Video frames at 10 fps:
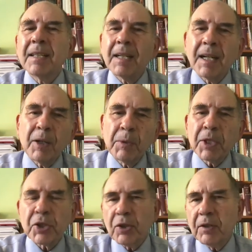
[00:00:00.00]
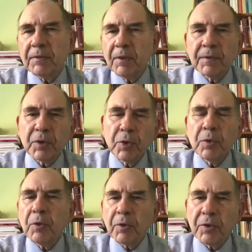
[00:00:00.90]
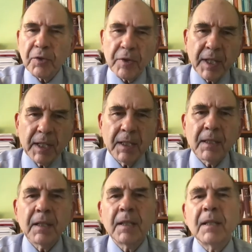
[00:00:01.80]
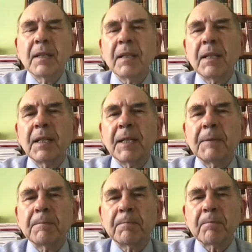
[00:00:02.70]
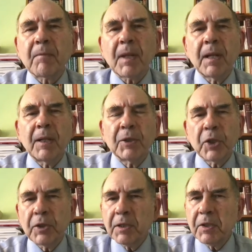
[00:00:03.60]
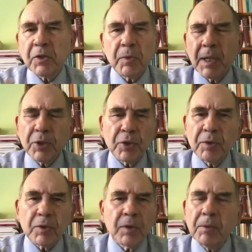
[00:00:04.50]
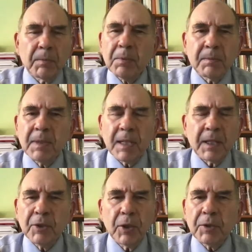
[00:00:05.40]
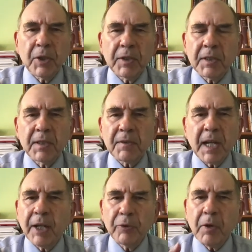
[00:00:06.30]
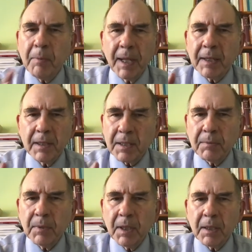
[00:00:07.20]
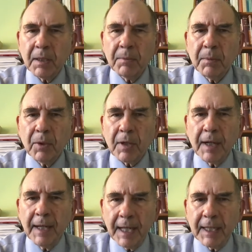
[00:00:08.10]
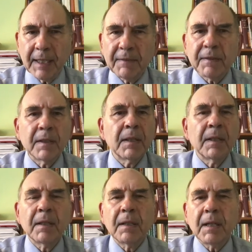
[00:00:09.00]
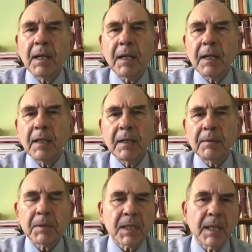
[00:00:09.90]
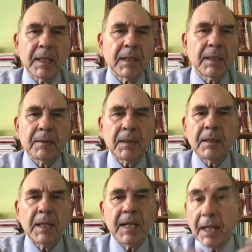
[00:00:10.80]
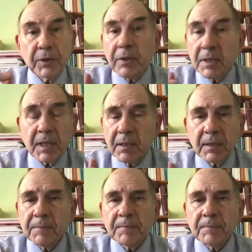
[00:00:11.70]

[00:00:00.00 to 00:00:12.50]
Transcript: which of, of two or three um, uh, alternatives do I choose, or there are no alternatives? How do I make this uh, more alive? Uh, say an entrance,